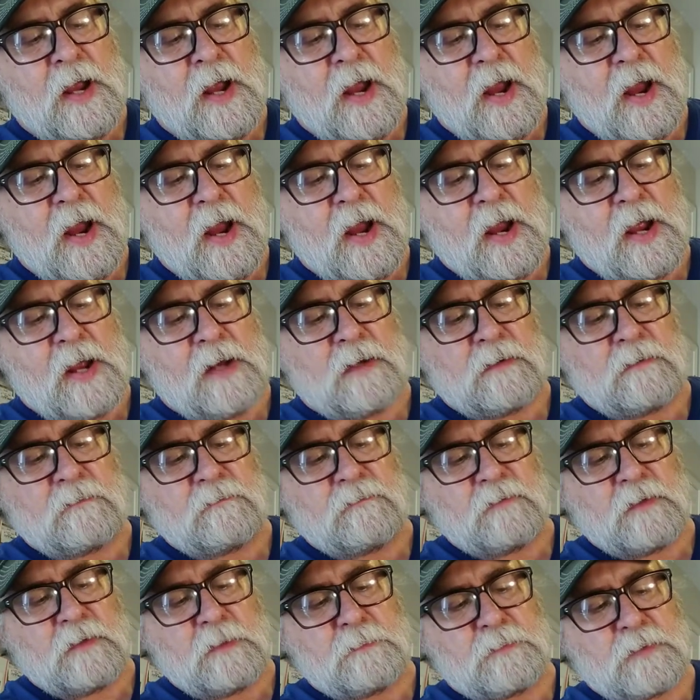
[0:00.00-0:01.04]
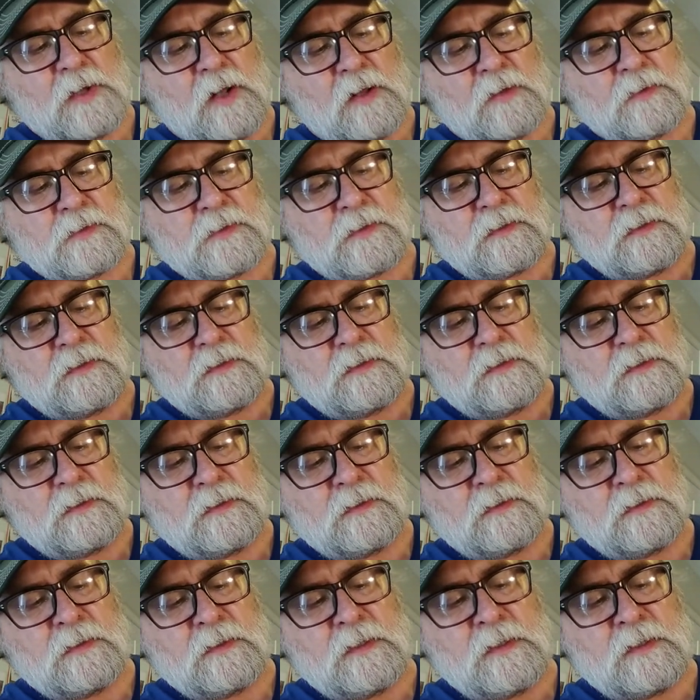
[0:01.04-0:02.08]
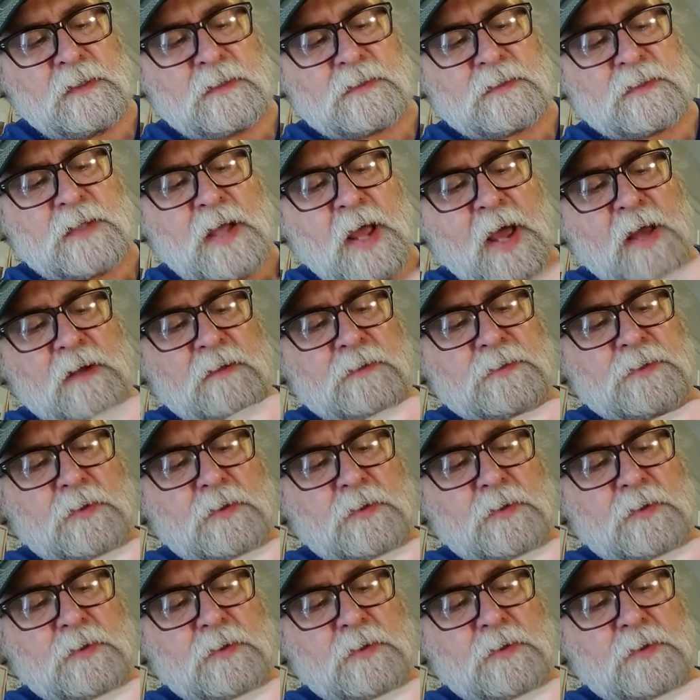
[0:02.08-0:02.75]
and flipped all the saddles